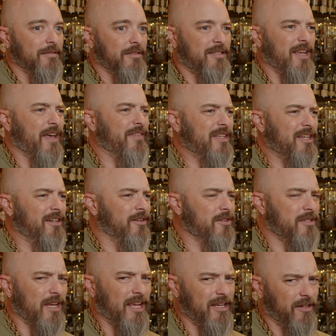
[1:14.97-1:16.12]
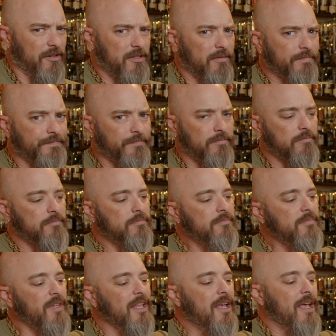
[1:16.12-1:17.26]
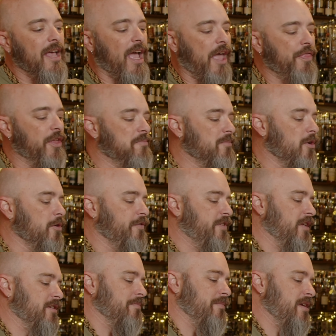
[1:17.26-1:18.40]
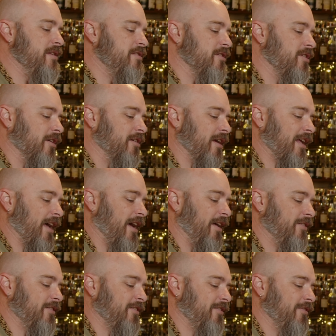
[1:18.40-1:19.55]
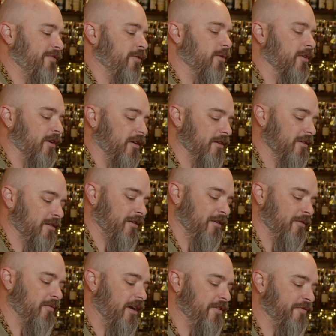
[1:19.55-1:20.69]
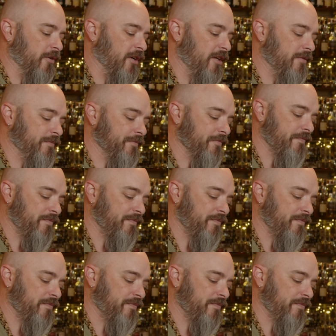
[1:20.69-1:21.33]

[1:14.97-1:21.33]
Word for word: 7 years, 8 years. And then moved into Mizunara casks for, wait for it,